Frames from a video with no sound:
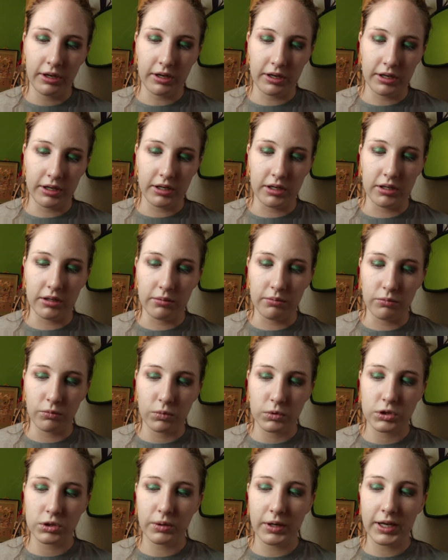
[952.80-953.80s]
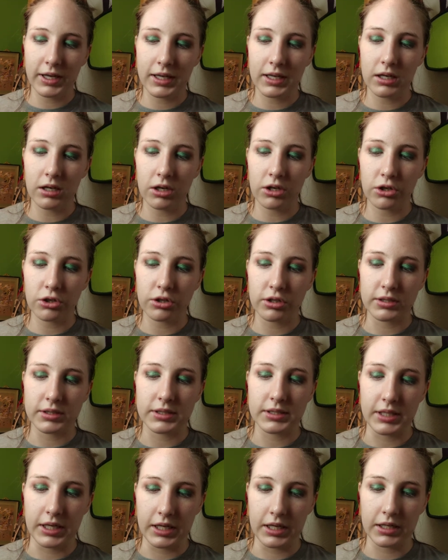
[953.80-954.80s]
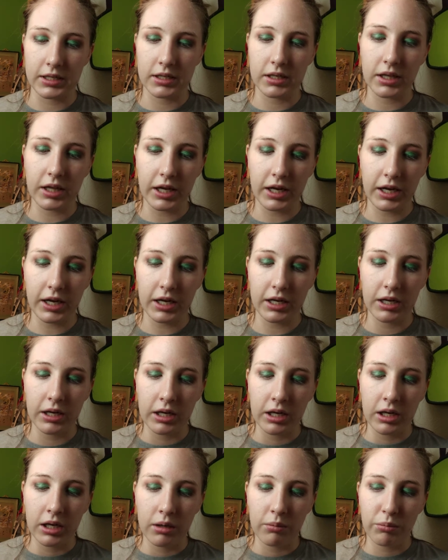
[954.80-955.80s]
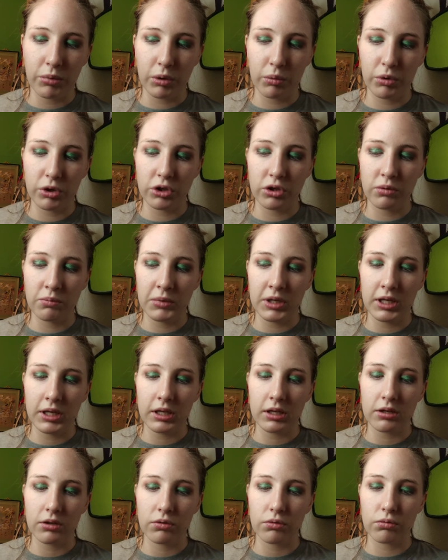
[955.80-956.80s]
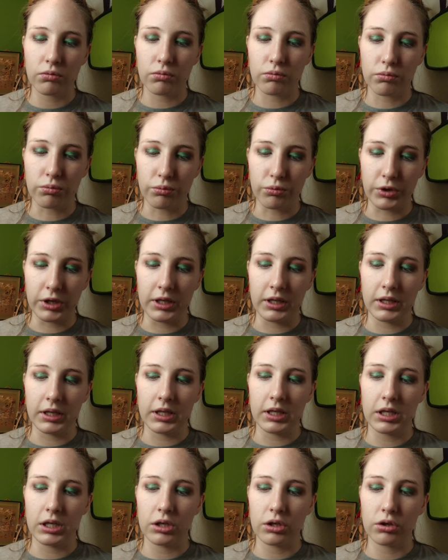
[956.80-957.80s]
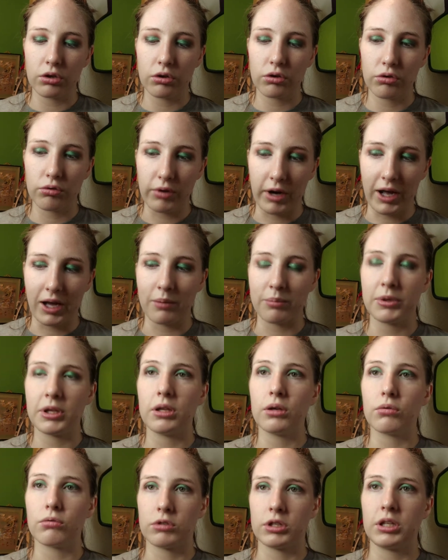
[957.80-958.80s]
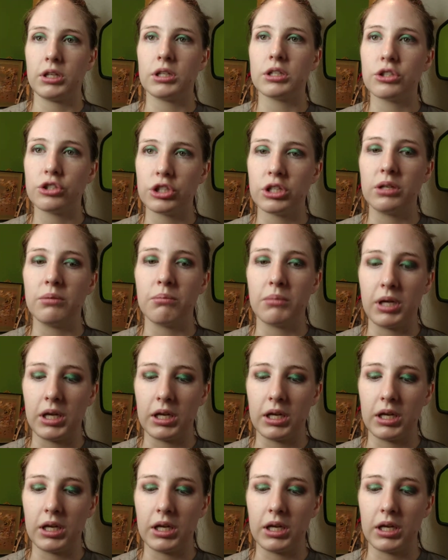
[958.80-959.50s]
So I can understand that. But when you make really crappy, really cheap